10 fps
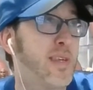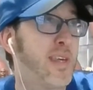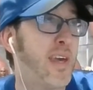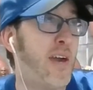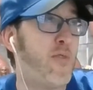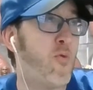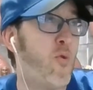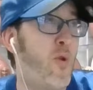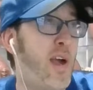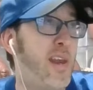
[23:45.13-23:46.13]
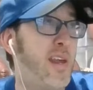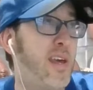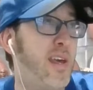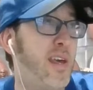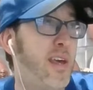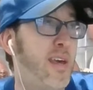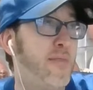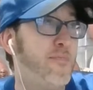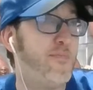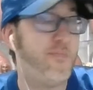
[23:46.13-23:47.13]
Get ready.
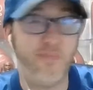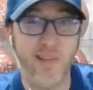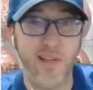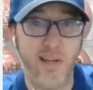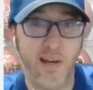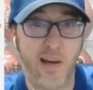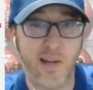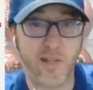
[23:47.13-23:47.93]
I